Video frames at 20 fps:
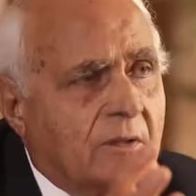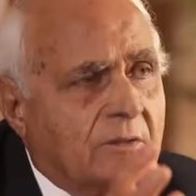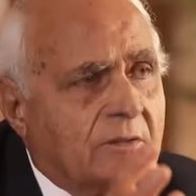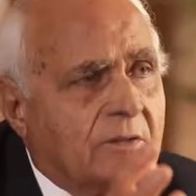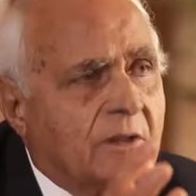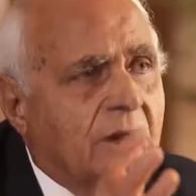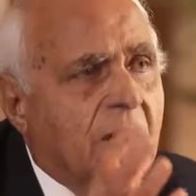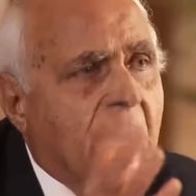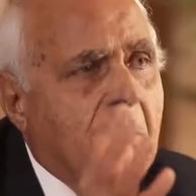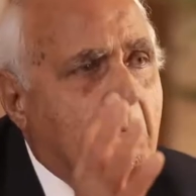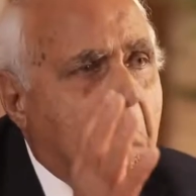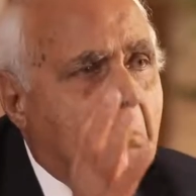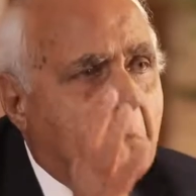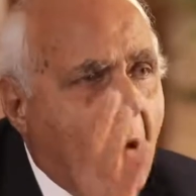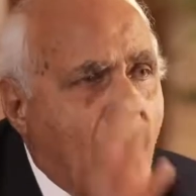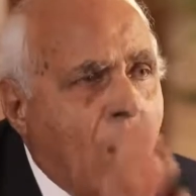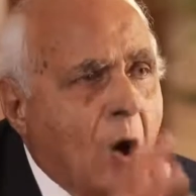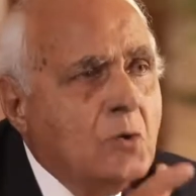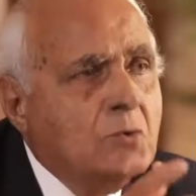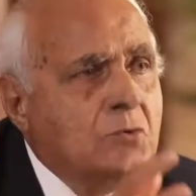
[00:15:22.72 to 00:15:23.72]
that are
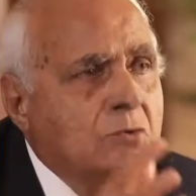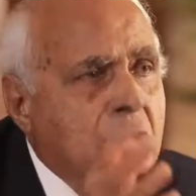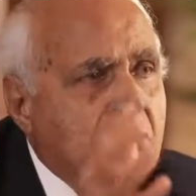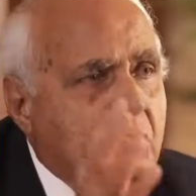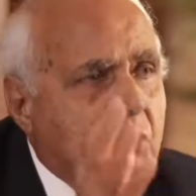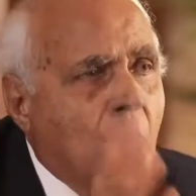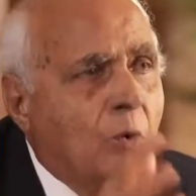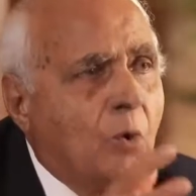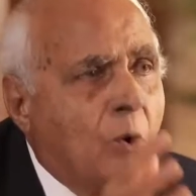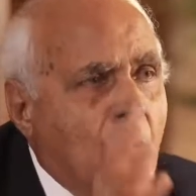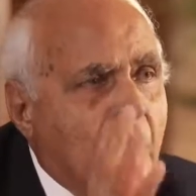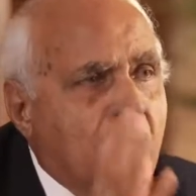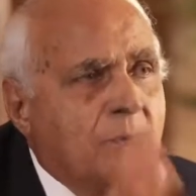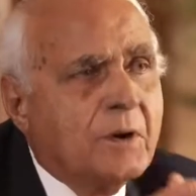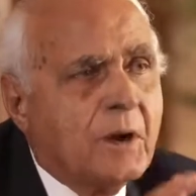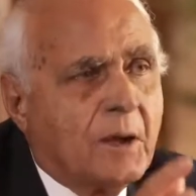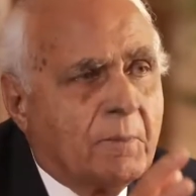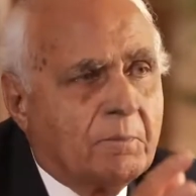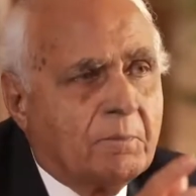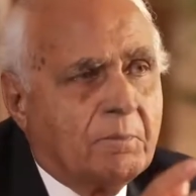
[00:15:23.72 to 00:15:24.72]
bound to
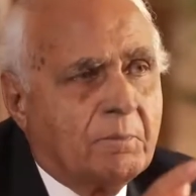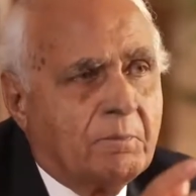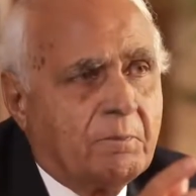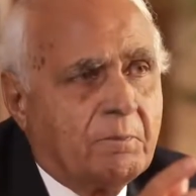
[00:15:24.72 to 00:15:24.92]
open up